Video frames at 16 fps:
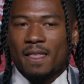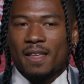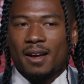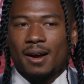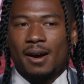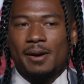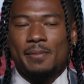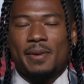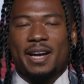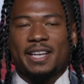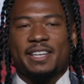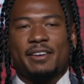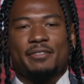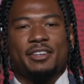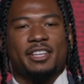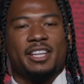I
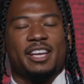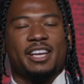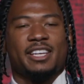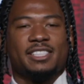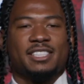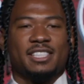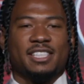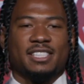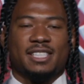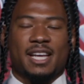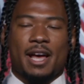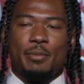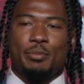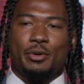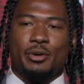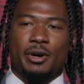definitely think it's an
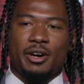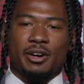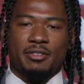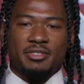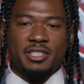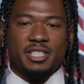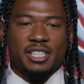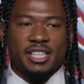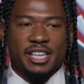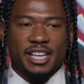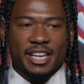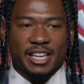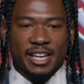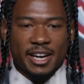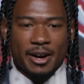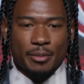example of
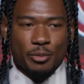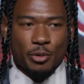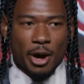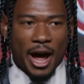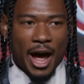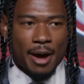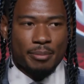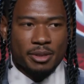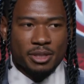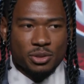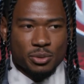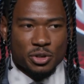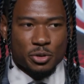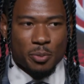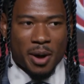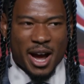seeing what happens when
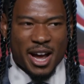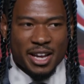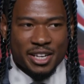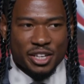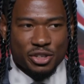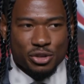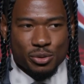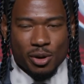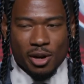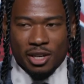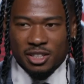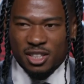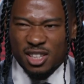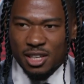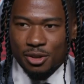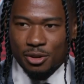you buy in and do all
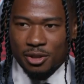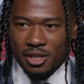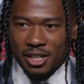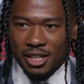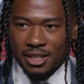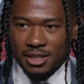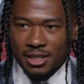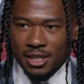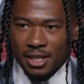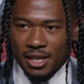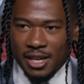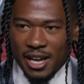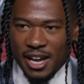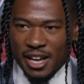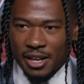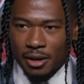the little things
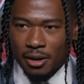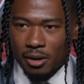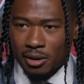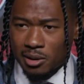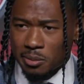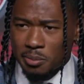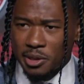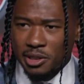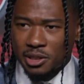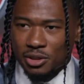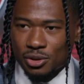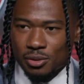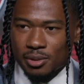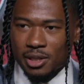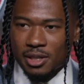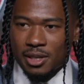and are committed
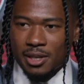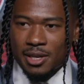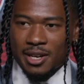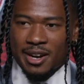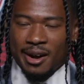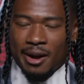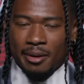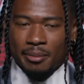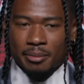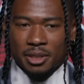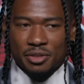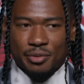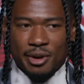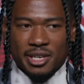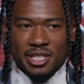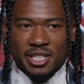to it. As
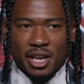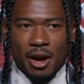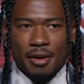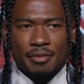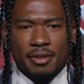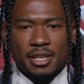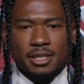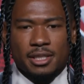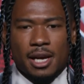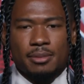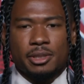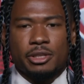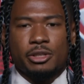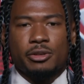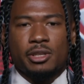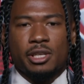far as the offense,
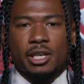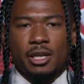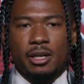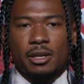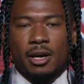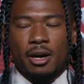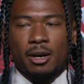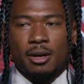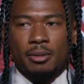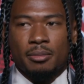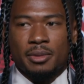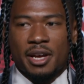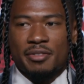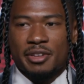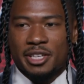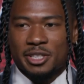absolutely.
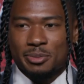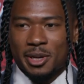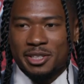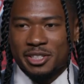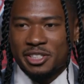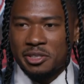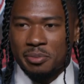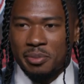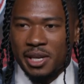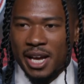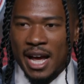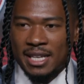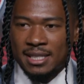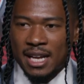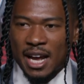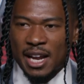Definitely expect us to be
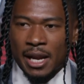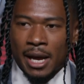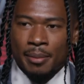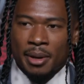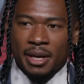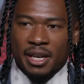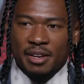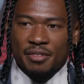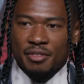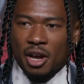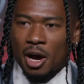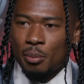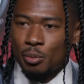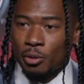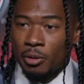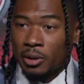as dynamic, if not
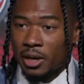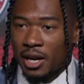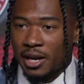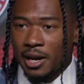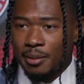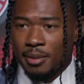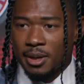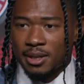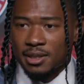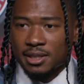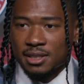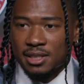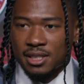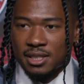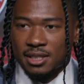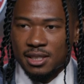more dynamic, this
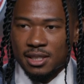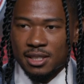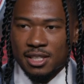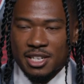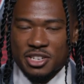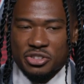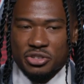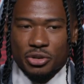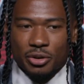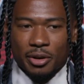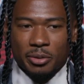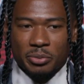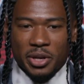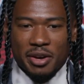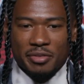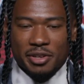season. So I'm
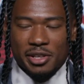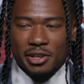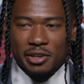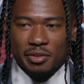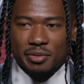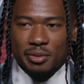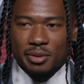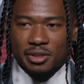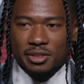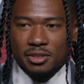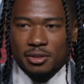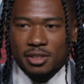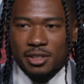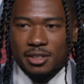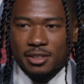definitely looking forward to it.